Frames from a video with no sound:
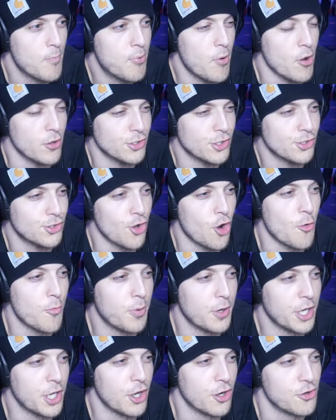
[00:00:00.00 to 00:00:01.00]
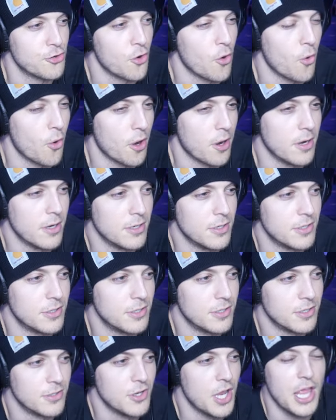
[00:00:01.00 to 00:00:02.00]
Bro, just opening your door
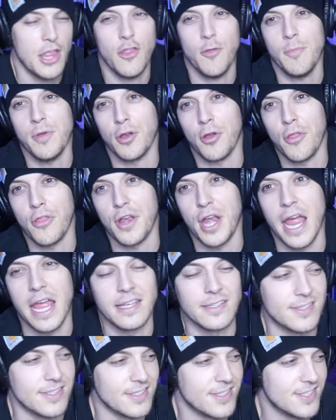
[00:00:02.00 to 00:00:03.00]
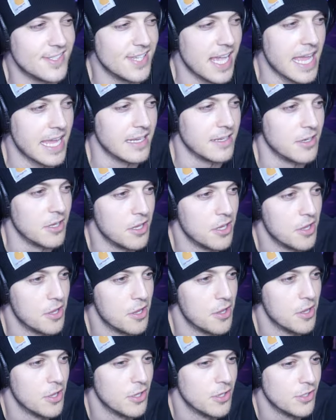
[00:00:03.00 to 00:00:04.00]
in the middle of the night is insane.
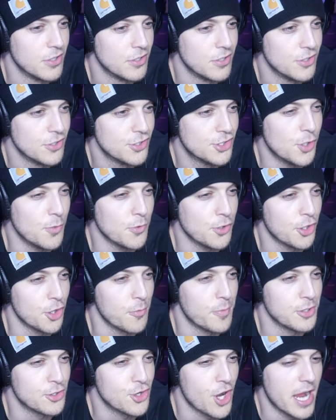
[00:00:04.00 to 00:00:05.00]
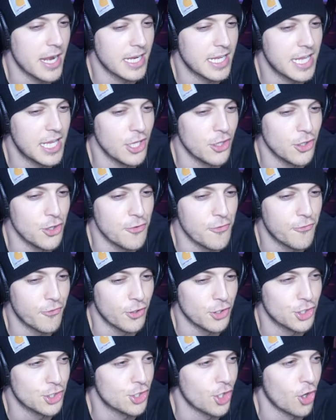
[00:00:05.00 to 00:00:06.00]
Someone could have been trying to kill you
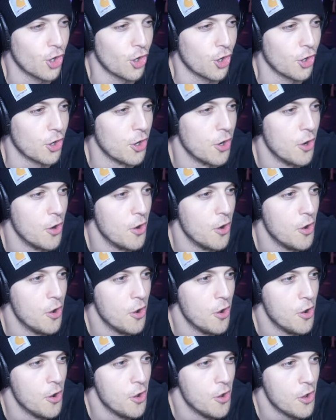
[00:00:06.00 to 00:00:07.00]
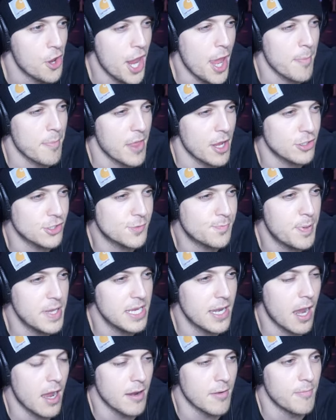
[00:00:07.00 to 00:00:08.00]
for sure. Yep, yeah, there's
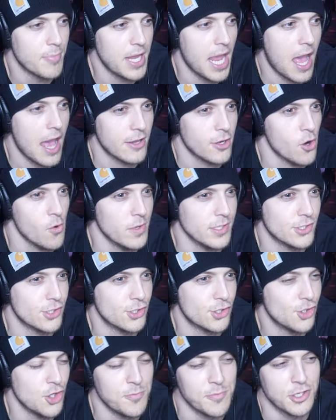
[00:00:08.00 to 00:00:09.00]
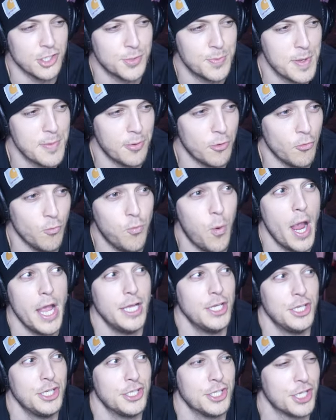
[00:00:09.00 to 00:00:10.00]
Peanut, but yeah, I'd always assume there's people
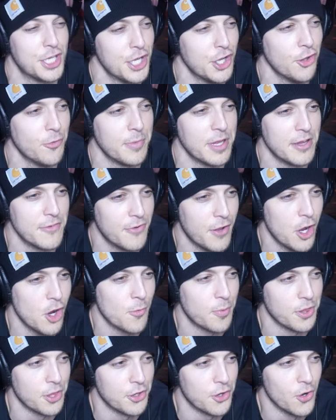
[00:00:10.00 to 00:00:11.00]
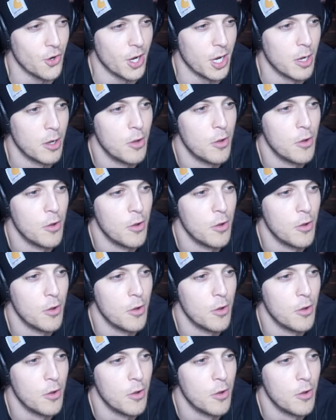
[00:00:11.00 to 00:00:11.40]
waiting to kill me if I open the door.